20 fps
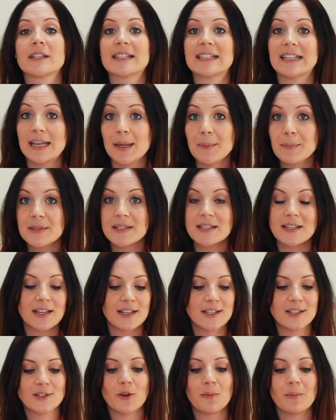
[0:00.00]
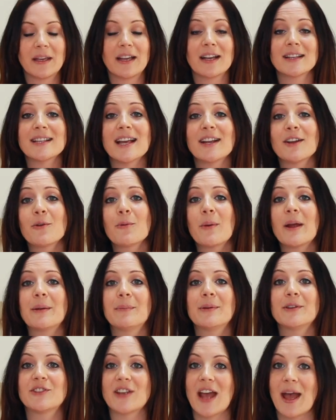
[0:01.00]
slips. So because I don't wear
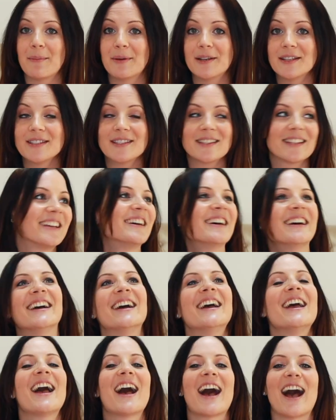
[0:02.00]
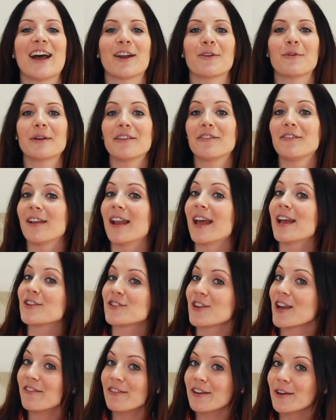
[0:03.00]
pajamas, I don't want to
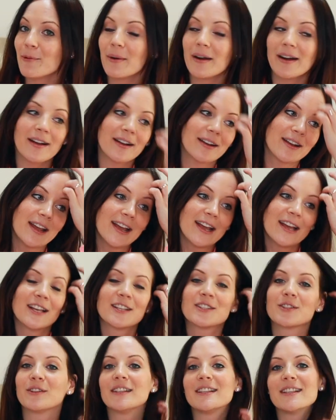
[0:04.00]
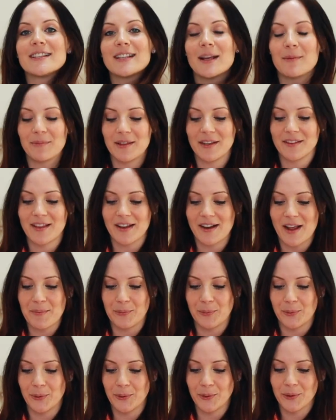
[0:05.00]
flash everyone. So this is something that I
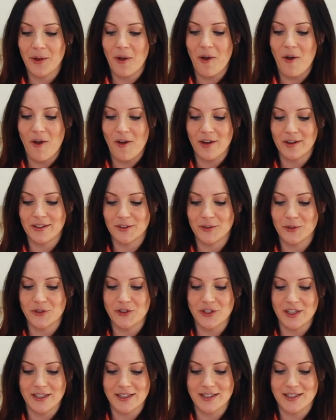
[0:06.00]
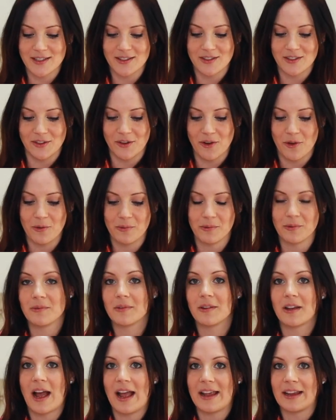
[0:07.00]
put on to just, you know,
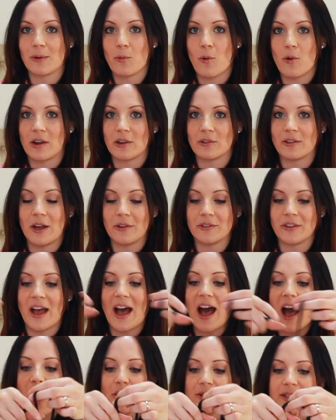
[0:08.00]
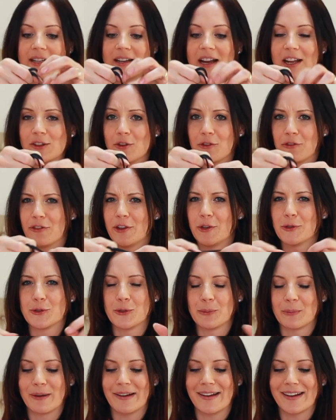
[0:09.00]
I can walk around the house and I don't feel
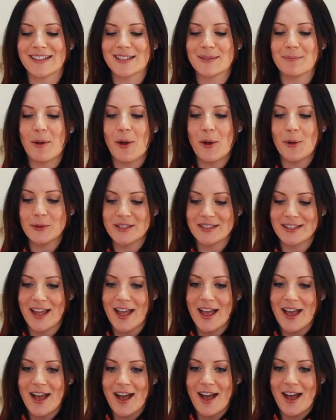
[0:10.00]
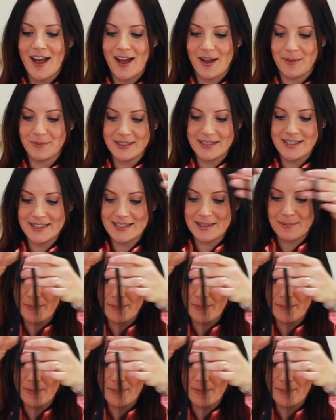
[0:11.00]
super exposed. This is the